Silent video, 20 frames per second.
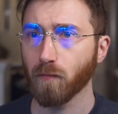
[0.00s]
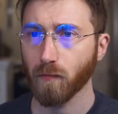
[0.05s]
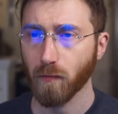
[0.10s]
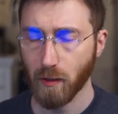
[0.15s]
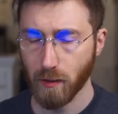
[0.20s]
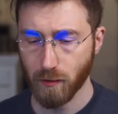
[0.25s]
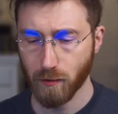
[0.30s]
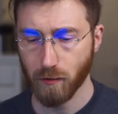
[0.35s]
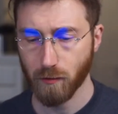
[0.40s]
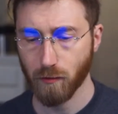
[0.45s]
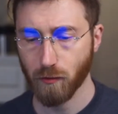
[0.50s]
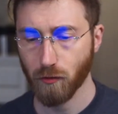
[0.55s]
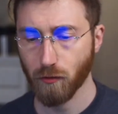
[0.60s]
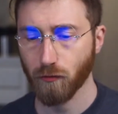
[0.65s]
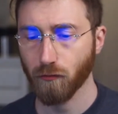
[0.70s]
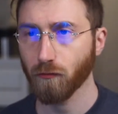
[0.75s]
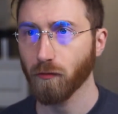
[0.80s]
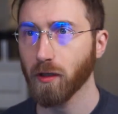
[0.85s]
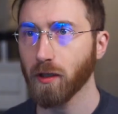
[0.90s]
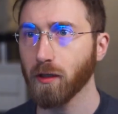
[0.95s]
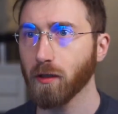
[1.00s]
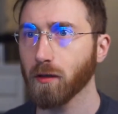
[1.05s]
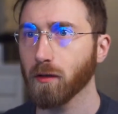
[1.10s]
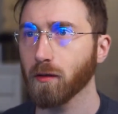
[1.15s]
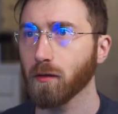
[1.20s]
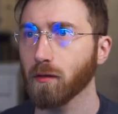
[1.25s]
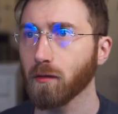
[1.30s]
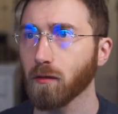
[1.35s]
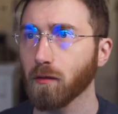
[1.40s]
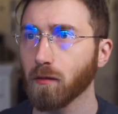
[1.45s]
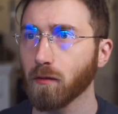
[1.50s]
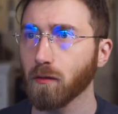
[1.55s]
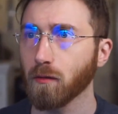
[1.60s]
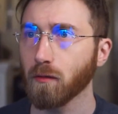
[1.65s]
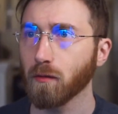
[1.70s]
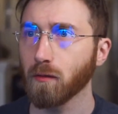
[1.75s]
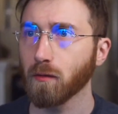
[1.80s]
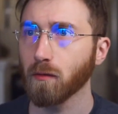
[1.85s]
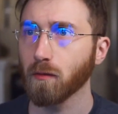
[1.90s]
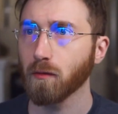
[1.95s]
I should shrink
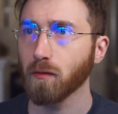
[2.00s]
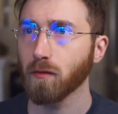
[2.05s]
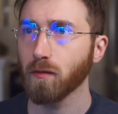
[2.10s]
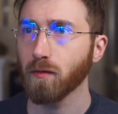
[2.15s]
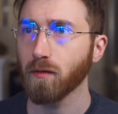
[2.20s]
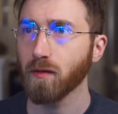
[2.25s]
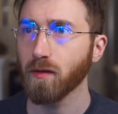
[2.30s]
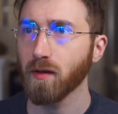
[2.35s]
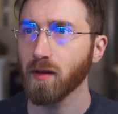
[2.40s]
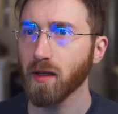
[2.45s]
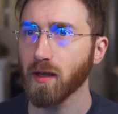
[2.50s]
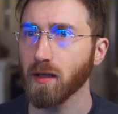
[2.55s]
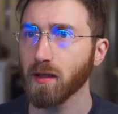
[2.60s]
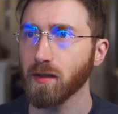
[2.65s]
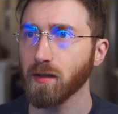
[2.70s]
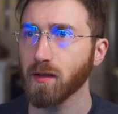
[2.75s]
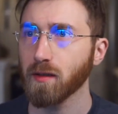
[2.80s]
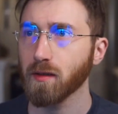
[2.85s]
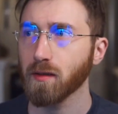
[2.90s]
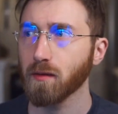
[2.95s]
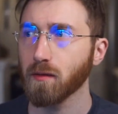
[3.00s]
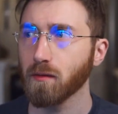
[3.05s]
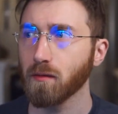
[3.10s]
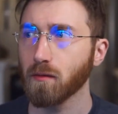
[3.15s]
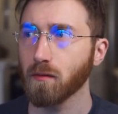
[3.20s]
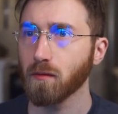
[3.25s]
this.